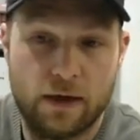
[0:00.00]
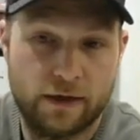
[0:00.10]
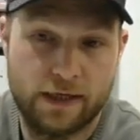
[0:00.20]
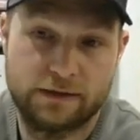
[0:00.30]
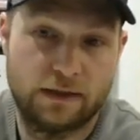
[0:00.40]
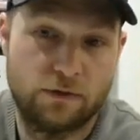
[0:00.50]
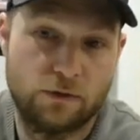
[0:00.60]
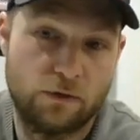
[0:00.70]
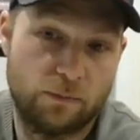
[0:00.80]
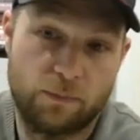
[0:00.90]
I guess they
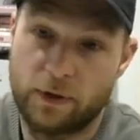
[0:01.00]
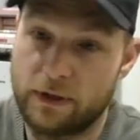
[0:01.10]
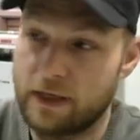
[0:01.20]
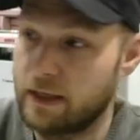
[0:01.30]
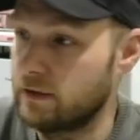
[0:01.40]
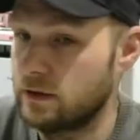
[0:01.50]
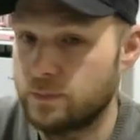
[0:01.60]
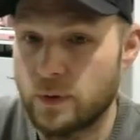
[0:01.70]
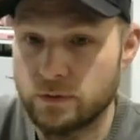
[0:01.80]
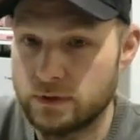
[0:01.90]
thought by the end of this
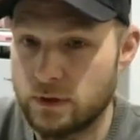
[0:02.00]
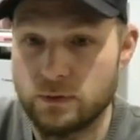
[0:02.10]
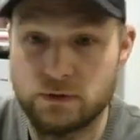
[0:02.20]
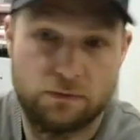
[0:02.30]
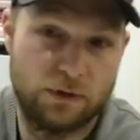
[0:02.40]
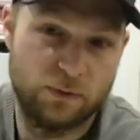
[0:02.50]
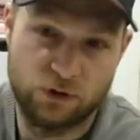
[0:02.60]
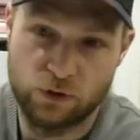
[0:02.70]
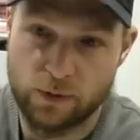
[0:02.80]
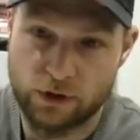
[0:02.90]
post there was
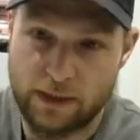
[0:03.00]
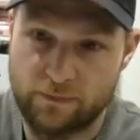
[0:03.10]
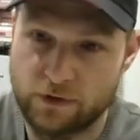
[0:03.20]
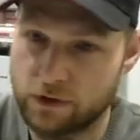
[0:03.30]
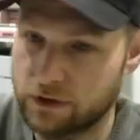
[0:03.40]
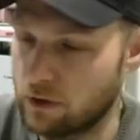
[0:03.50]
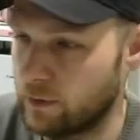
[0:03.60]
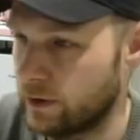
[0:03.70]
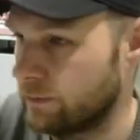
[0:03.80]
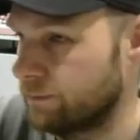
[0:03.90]
too much advertising
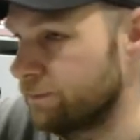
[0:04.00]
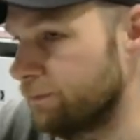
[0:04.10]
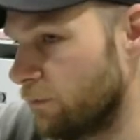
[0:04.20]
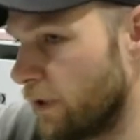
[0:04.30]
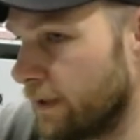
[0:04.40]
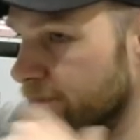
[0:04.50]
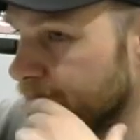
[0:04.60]
going on. Right.